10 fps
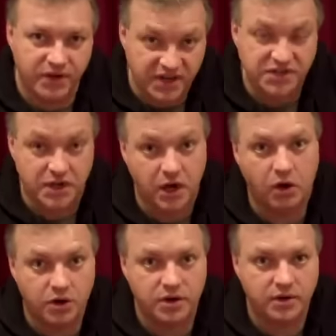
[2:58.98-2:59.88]
for this
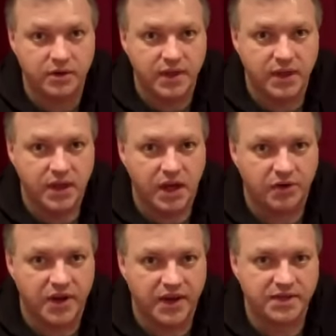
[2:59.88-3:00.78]
clock.
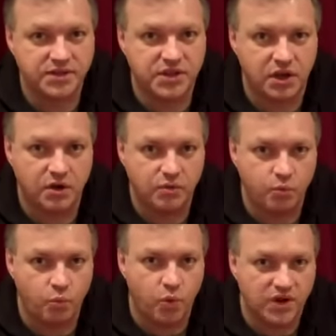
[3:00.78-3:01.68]
Okay, so
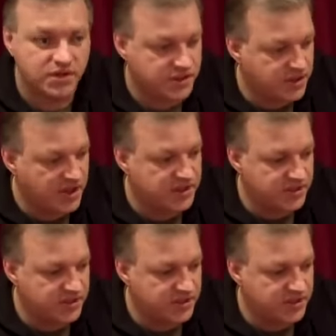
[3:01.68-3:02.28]
once